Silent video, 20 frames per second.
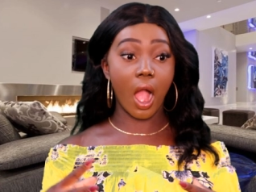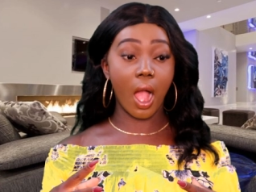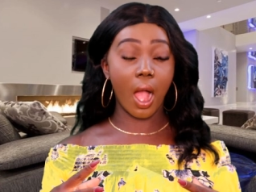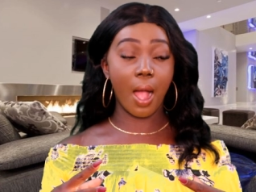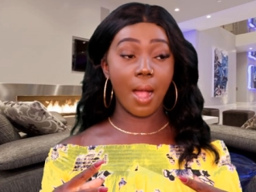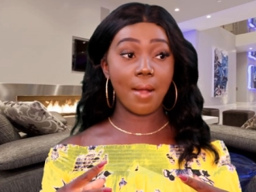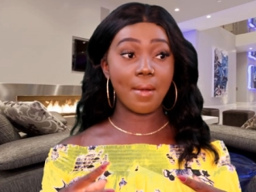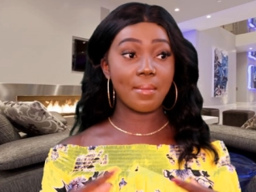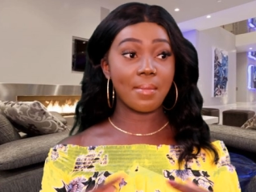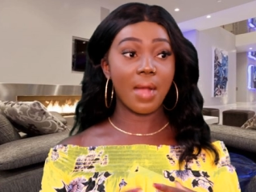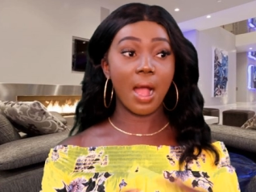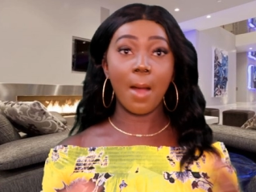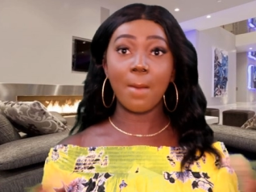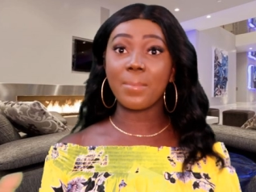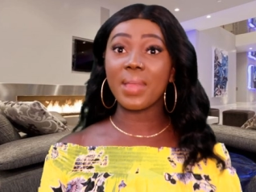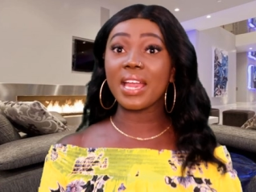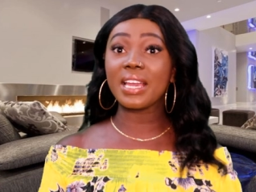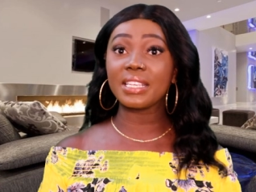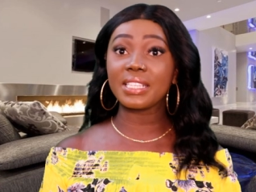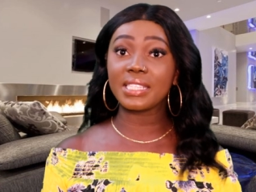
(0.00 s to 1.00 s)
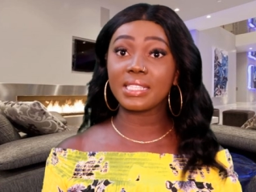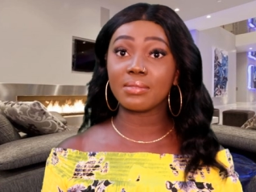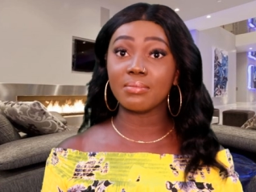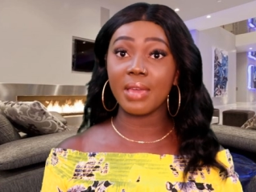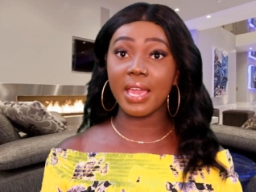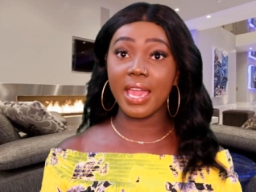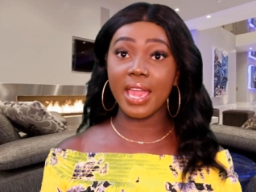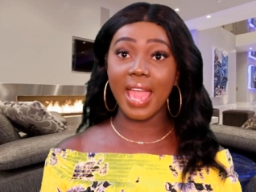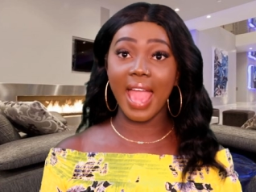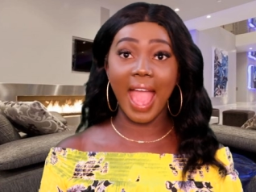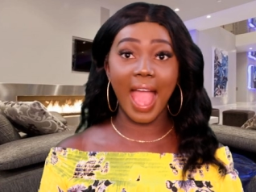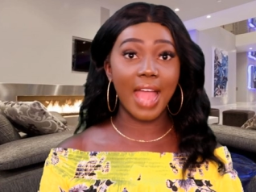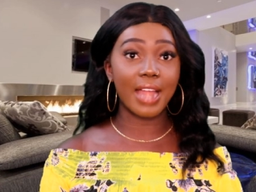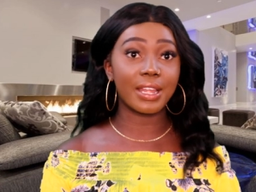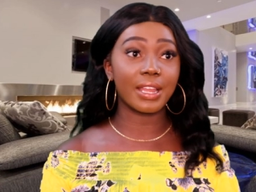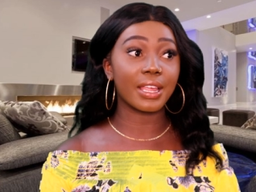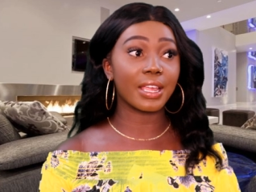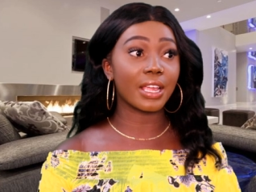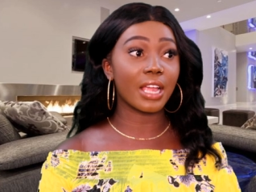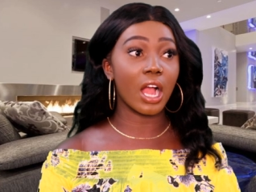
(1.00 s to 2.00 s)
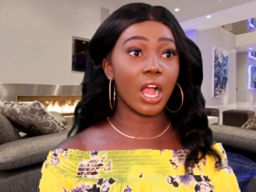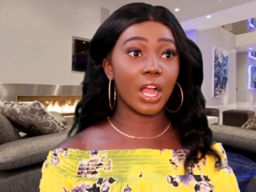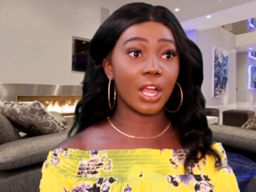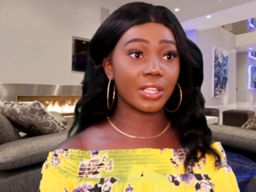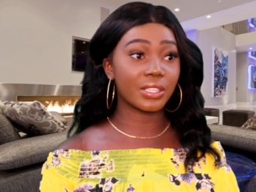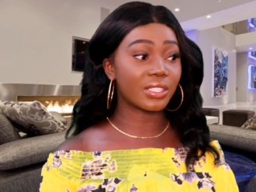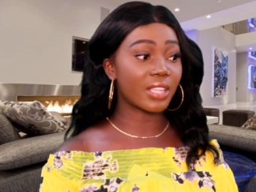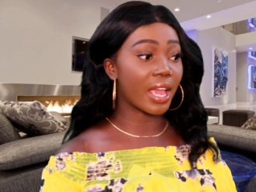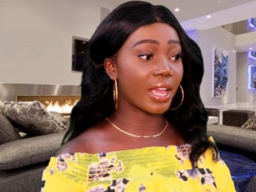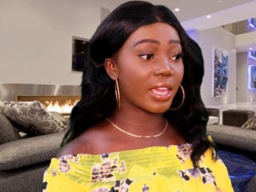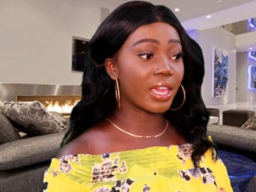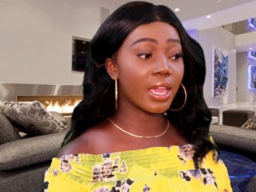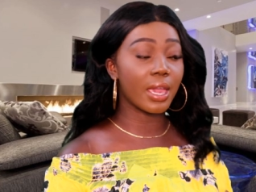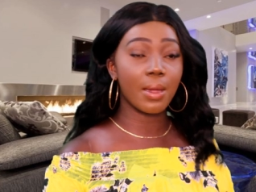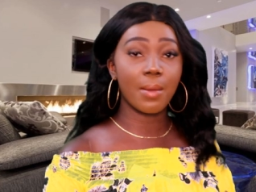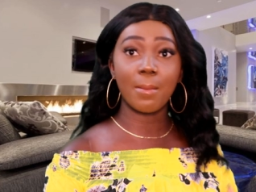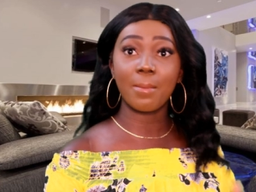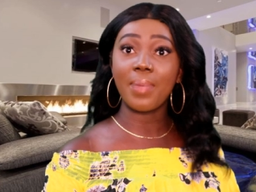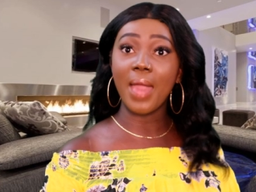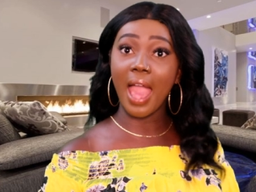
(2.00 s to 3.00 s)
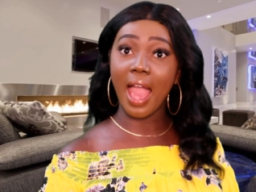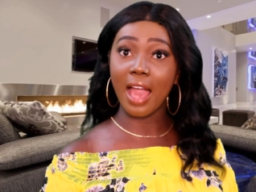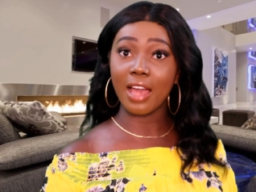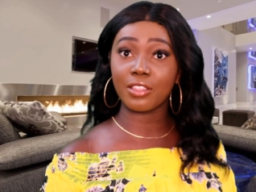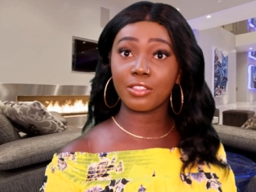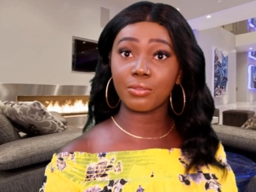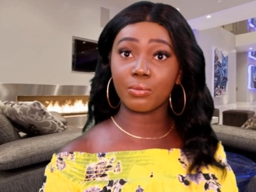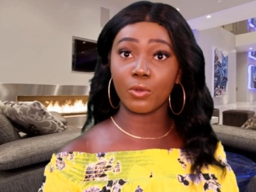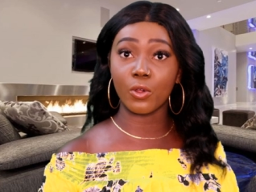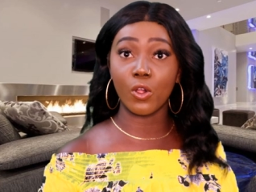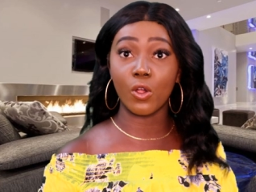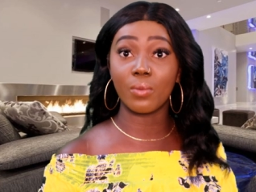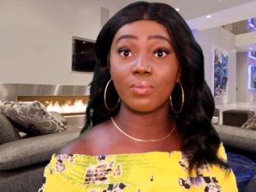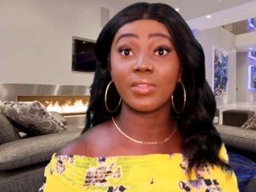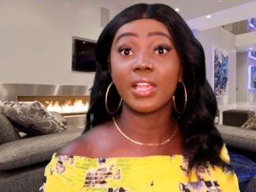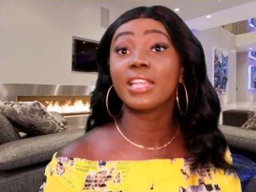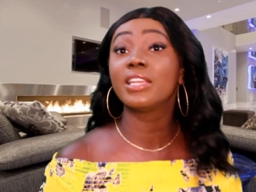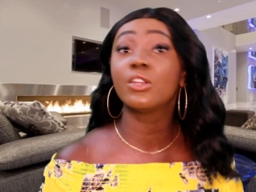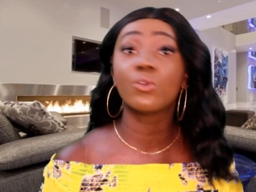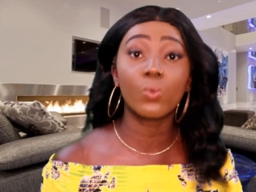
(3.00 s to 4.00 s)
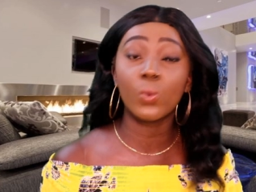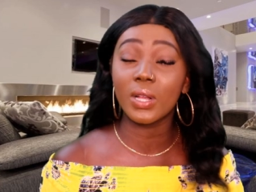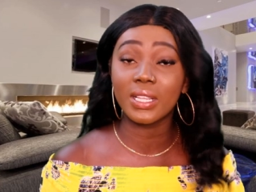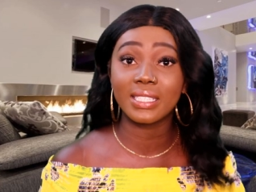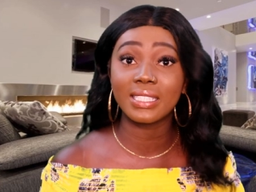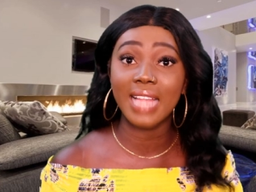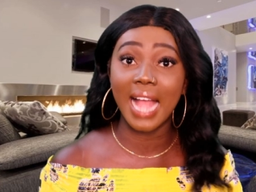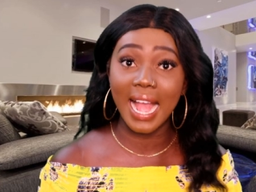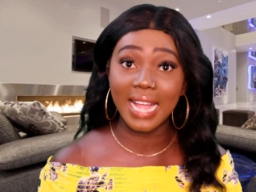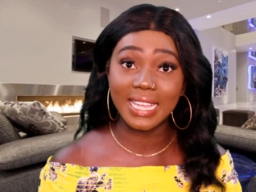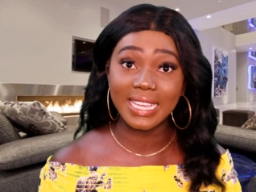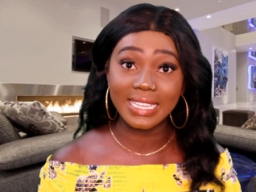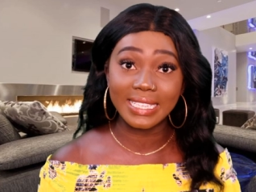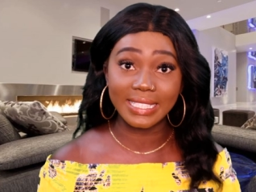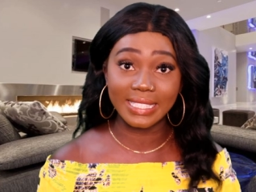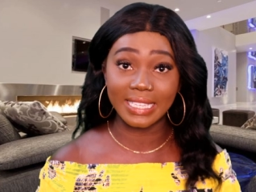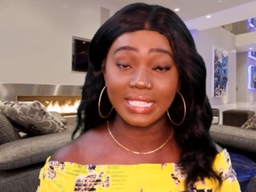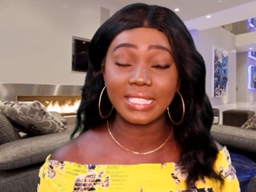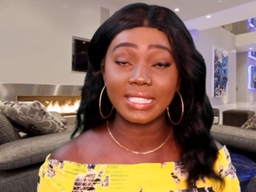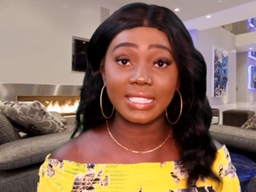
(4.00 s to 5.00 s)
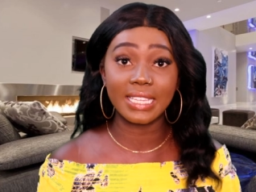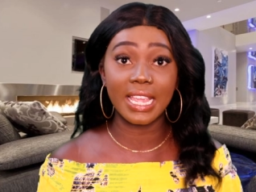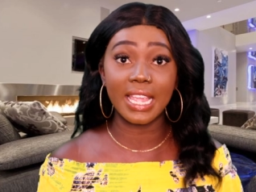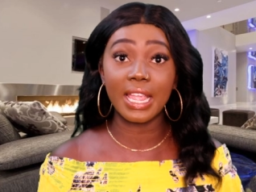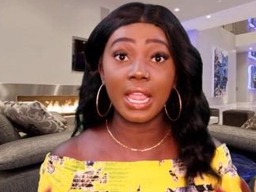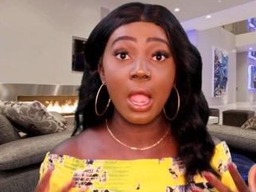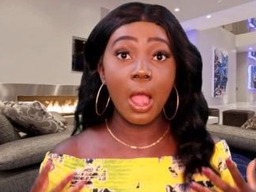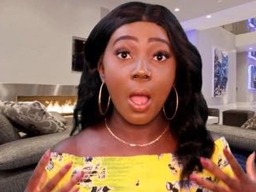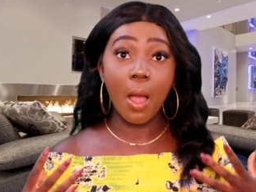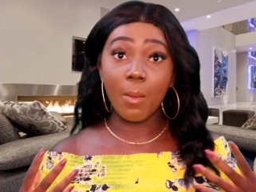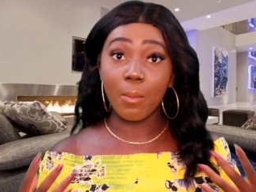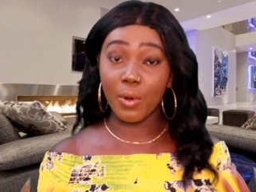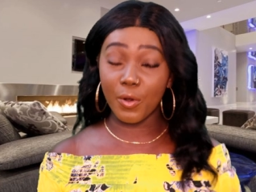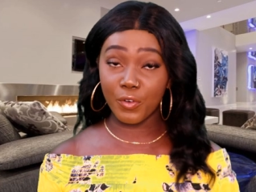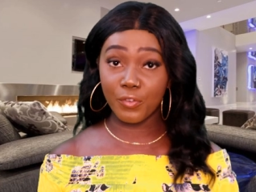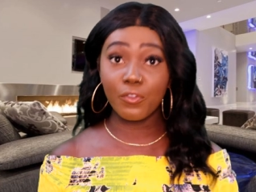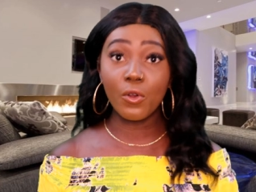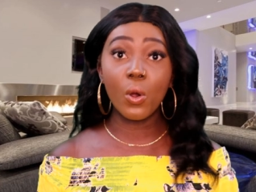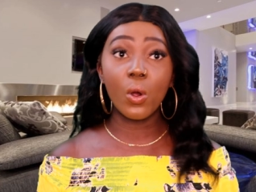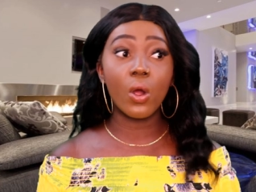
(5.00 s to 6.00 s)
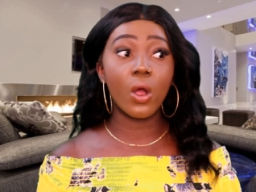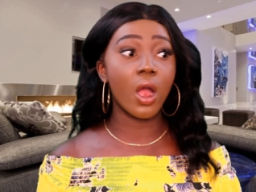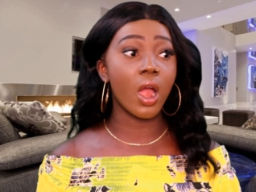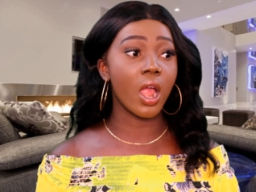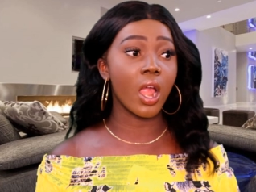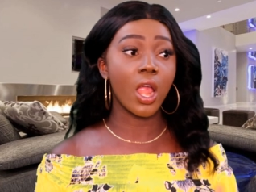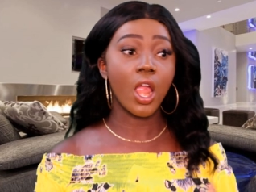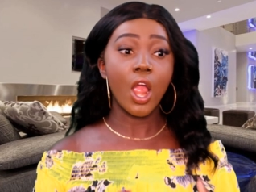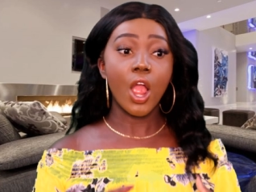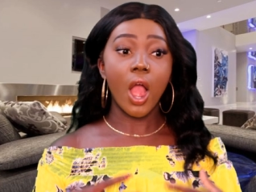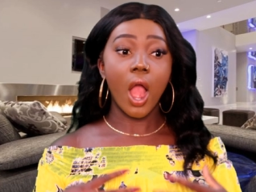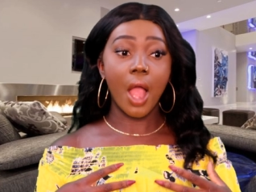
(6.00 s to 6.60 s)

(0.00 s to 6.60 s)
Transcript: um, a basement, adding a second bathroom that was not existing before.